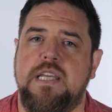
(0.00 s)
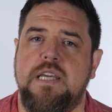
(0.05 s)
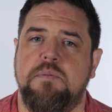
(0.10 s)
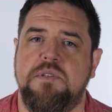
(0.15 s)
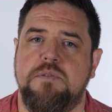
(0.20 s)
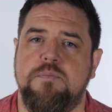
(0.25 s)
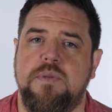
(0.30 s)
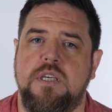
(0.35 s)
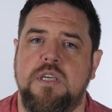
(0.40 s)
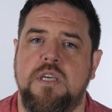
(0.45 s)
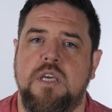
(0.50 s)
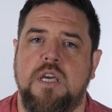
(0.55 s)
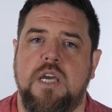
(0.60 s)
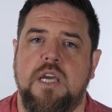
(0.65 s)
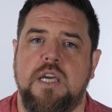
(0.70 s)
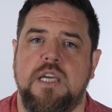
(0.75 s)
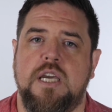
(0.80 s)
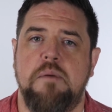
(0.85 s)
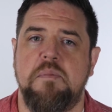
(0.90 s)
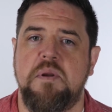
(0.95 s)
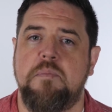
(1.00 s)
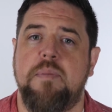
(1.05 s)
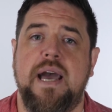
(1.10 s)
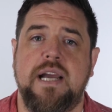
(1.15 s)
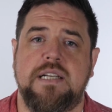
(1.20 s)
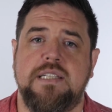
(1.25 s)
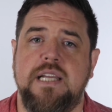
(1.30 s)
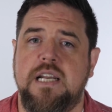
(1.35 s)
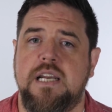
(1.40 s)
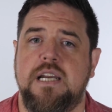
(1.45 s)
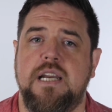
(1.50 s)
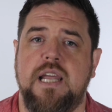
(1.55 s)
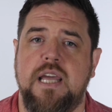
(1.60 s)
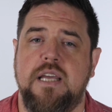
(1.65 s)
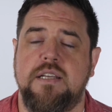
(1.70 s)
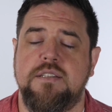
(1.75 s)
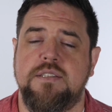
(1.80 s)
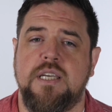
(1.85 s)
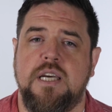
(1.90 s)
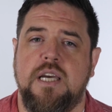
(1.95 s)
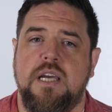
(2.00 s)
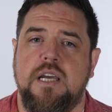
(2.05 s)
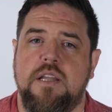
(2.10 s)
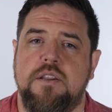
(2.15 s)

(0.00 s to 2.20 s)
keeps me coming back day to day, is